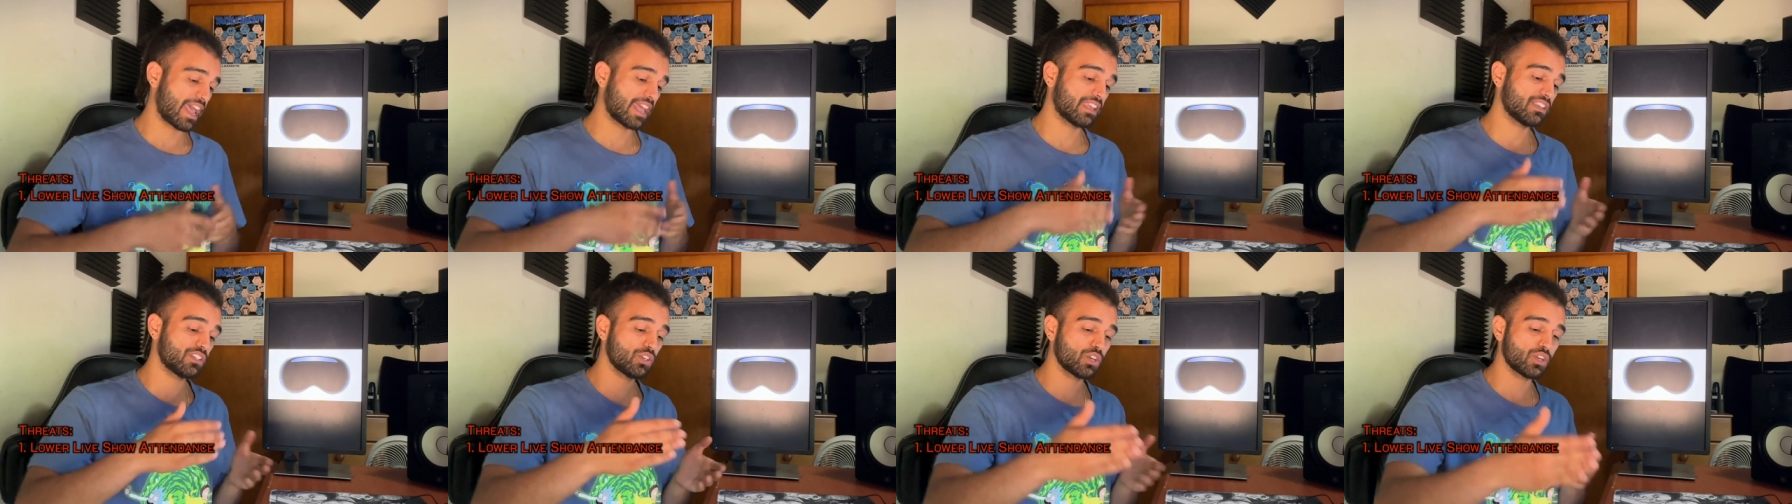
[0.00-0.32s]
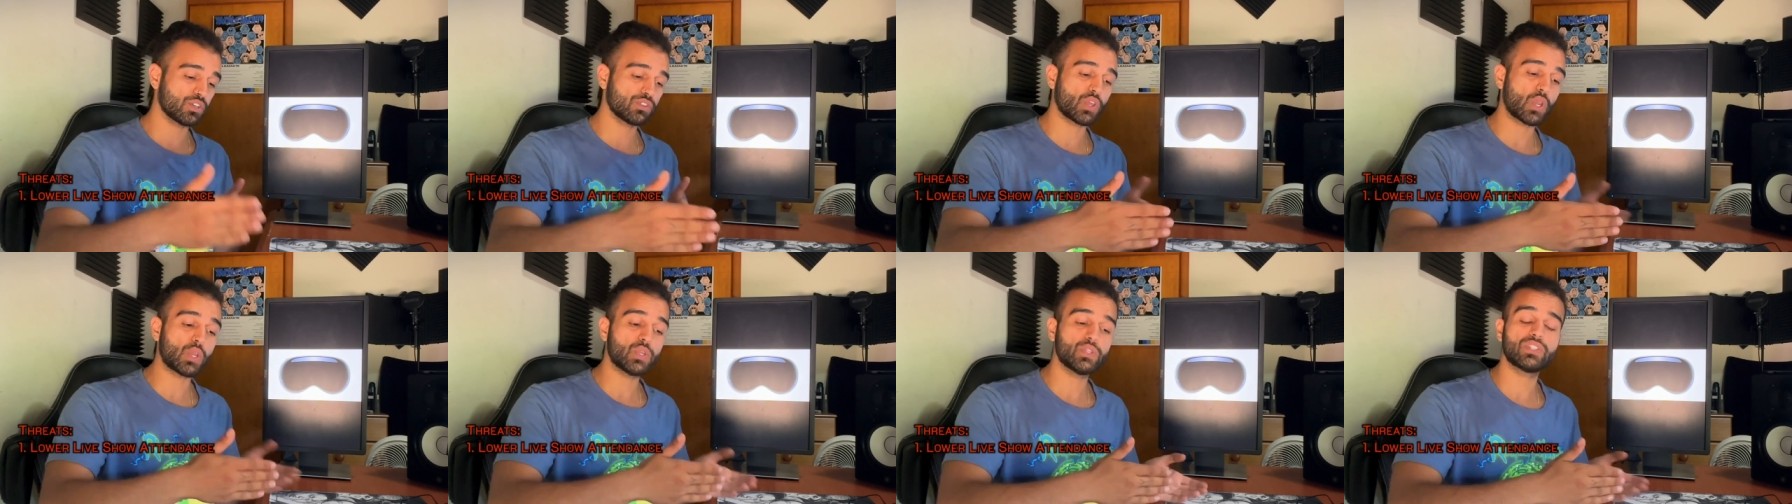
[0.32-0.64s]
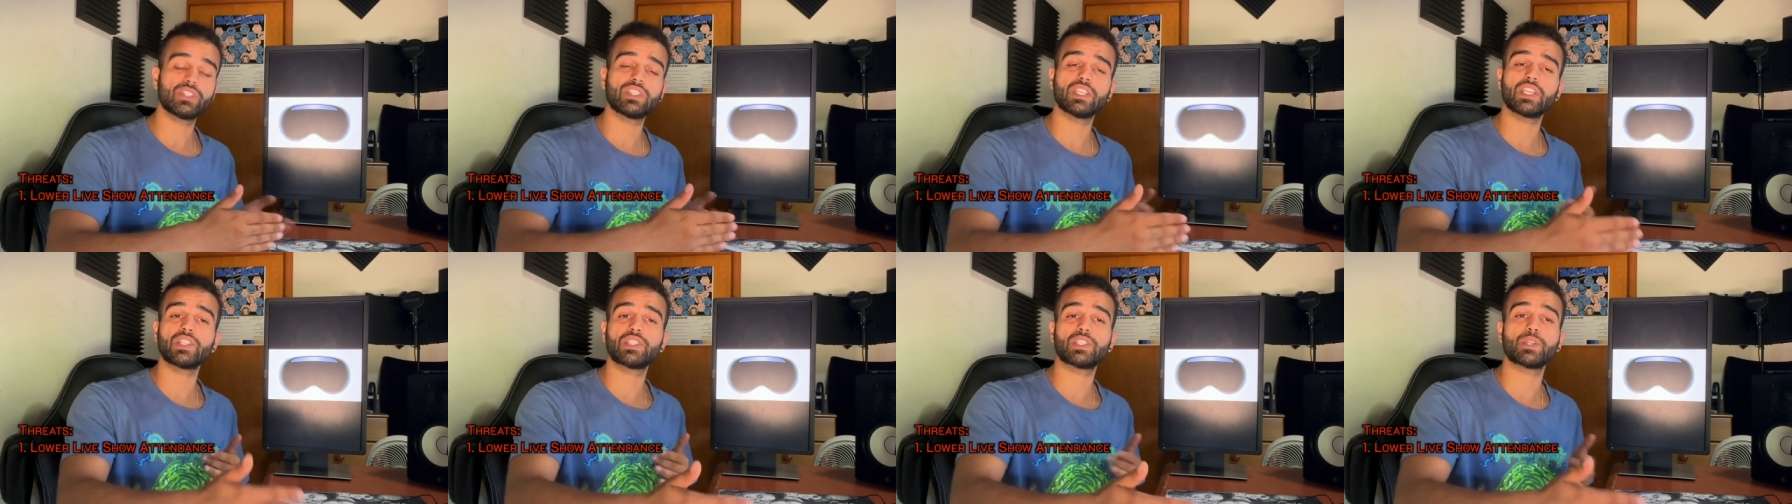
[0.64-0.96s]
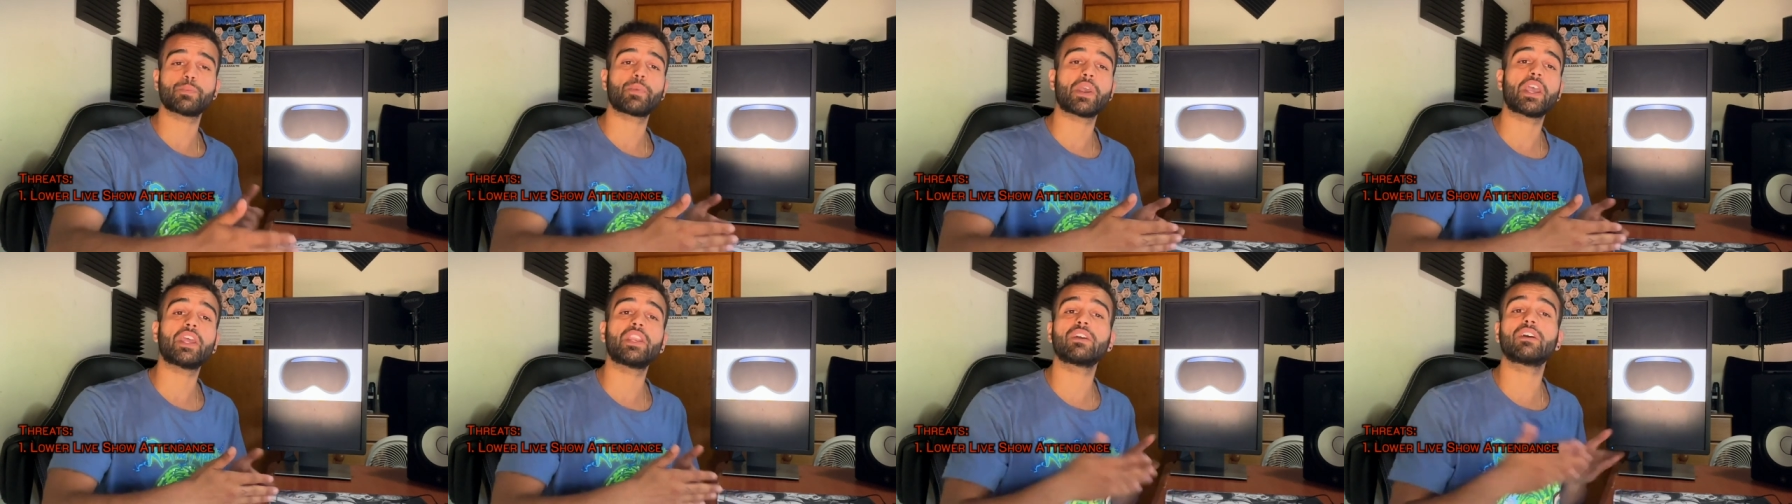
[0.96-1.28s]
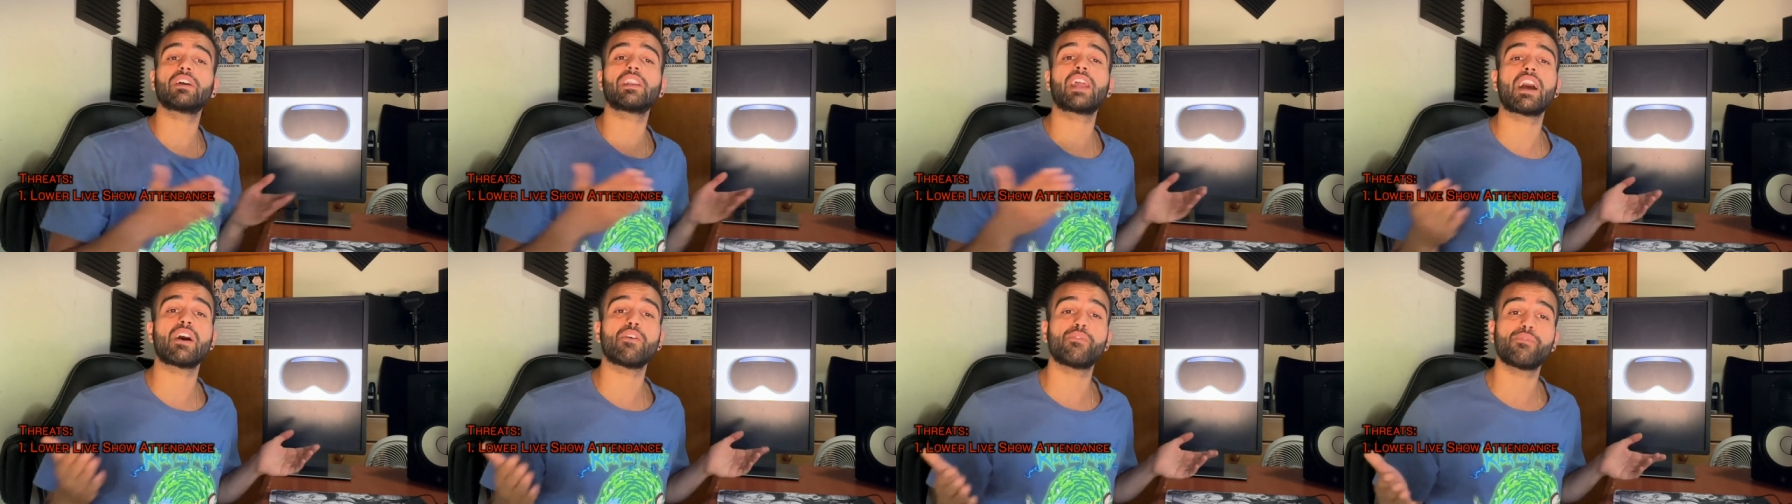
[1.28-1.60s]
And you know, those things, depending
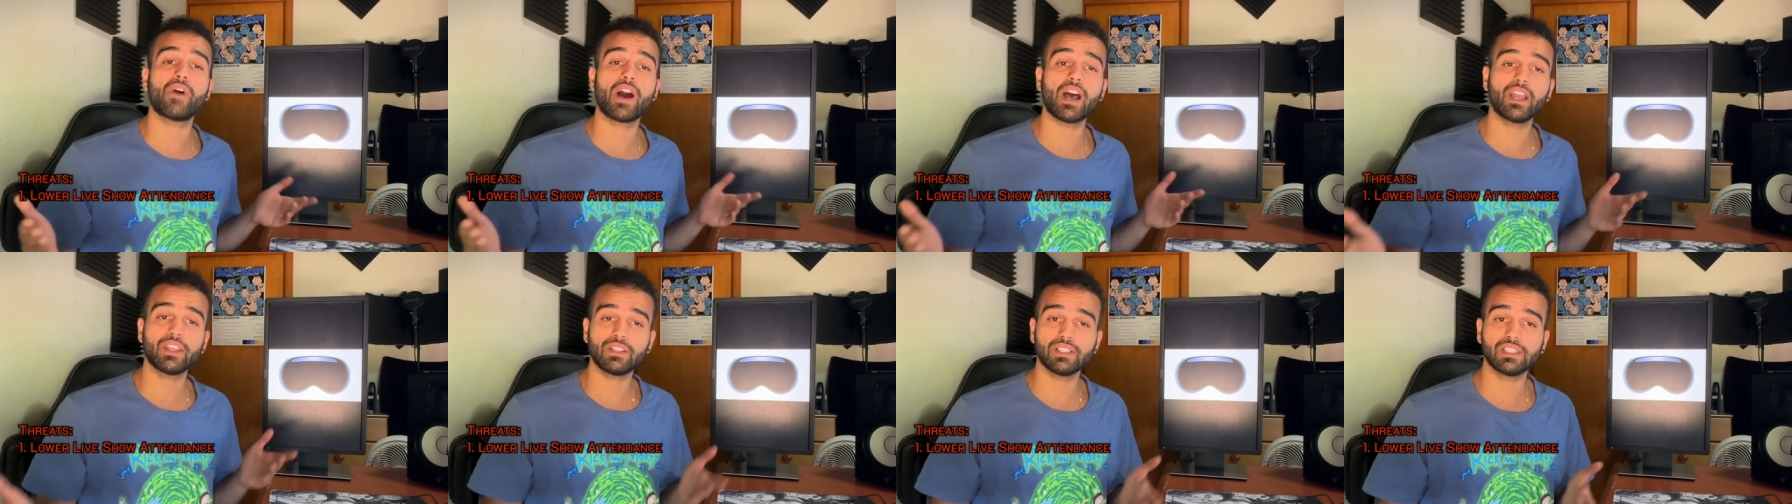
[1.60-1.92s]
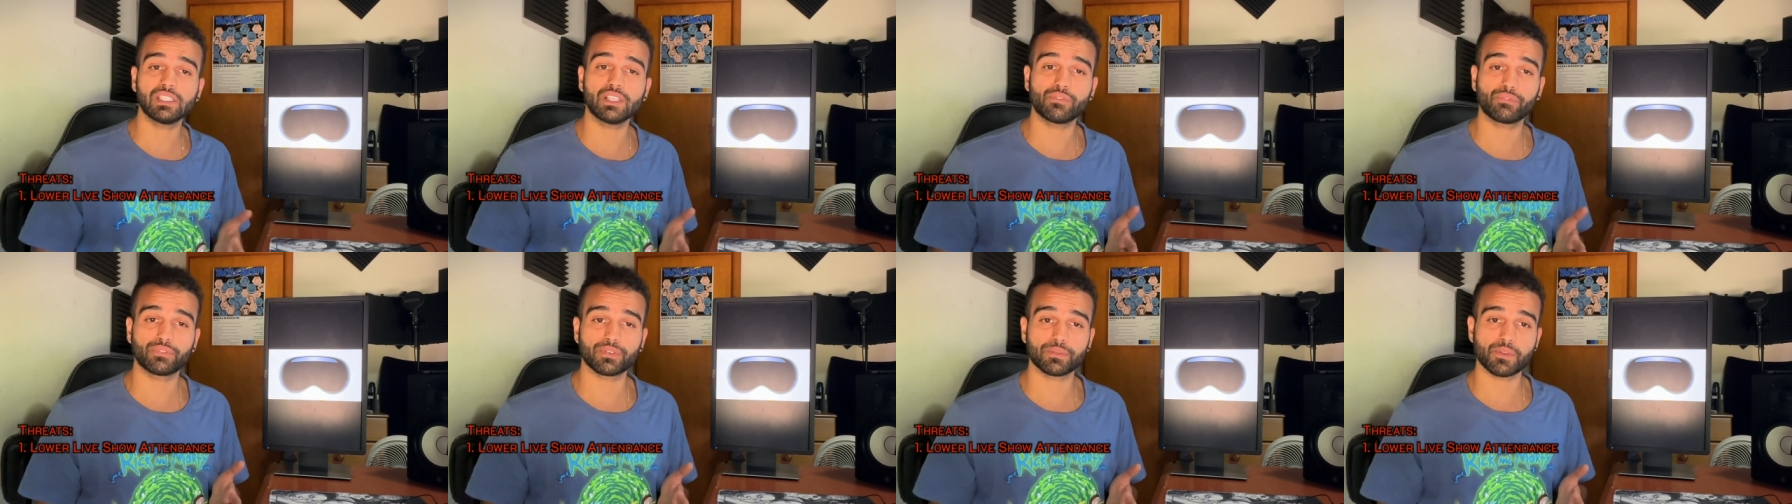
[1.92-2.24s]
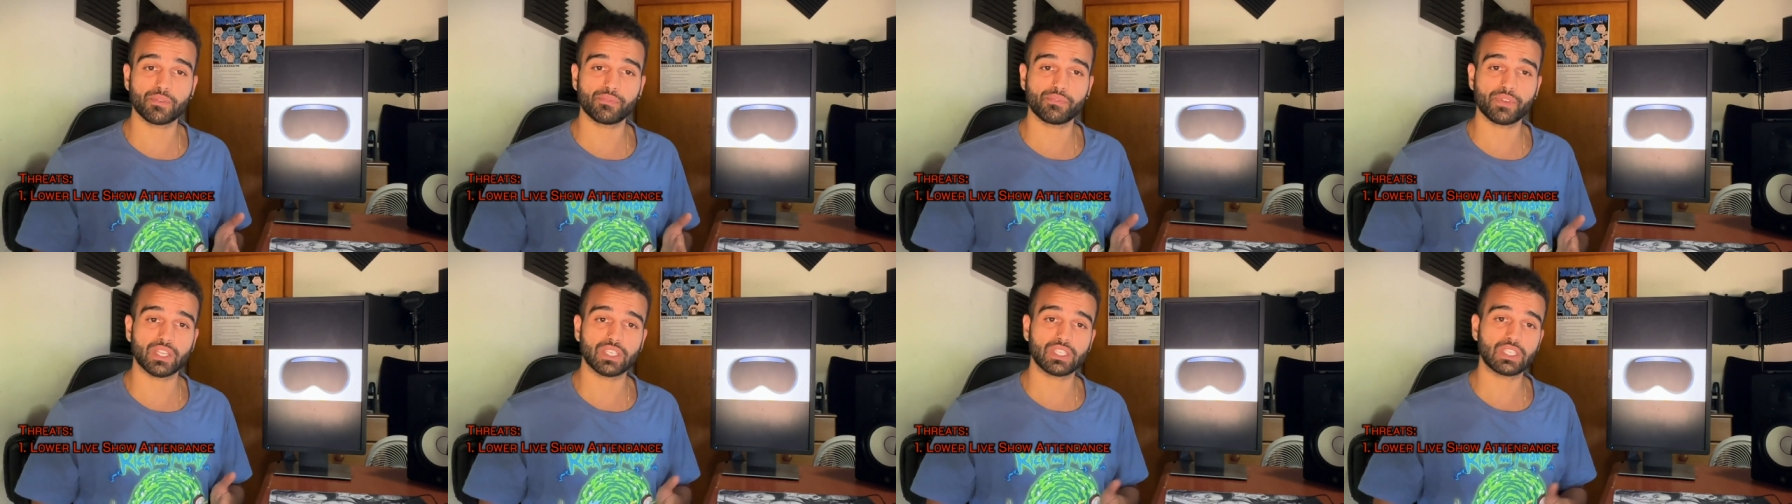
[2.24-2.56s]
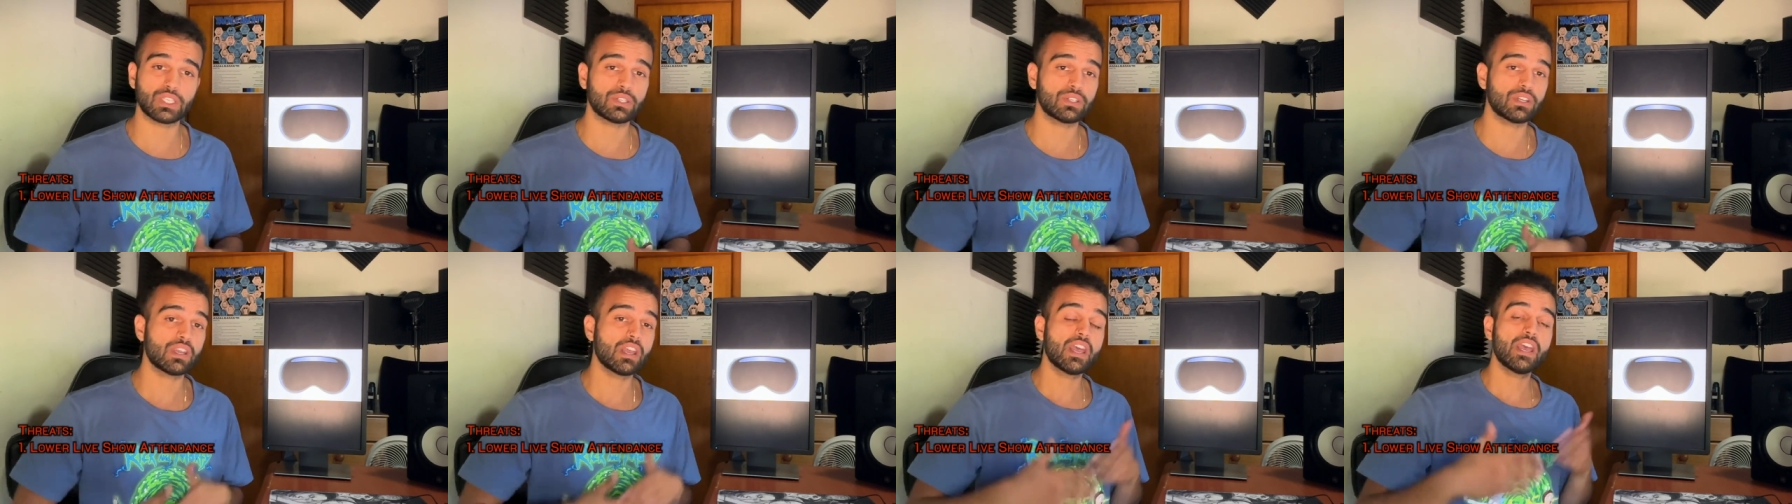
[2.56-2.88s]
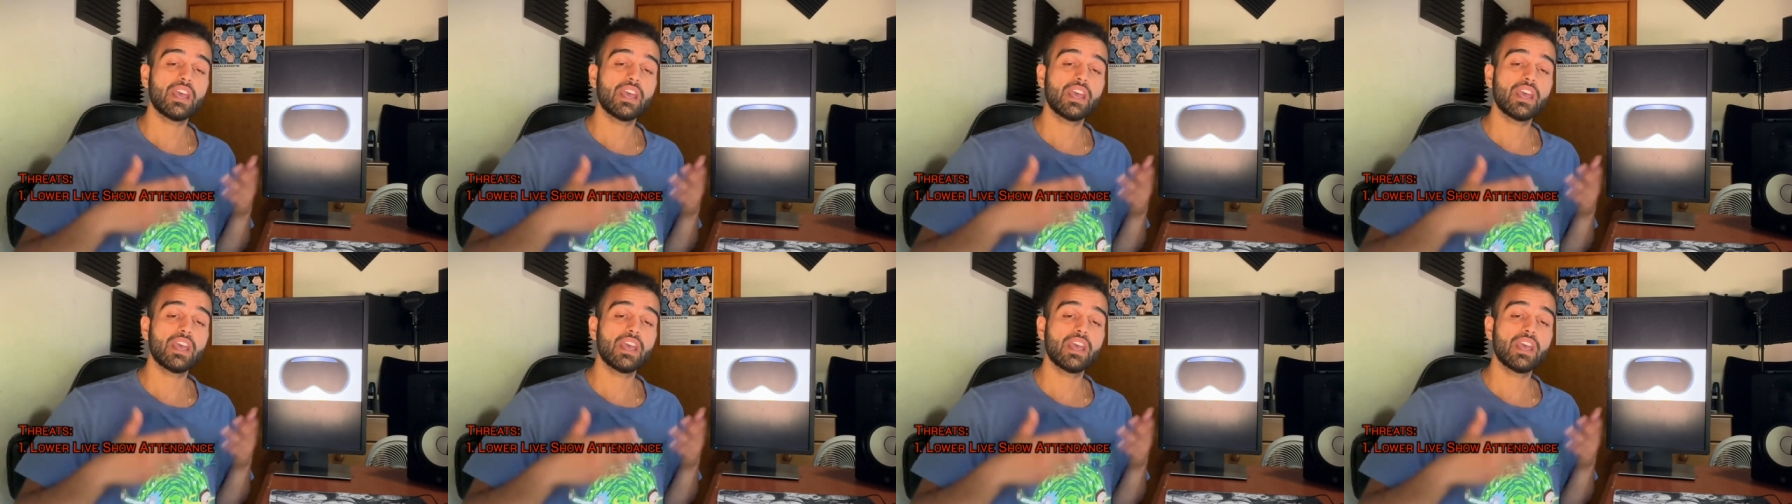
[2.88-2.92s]
on how far you live from the venue,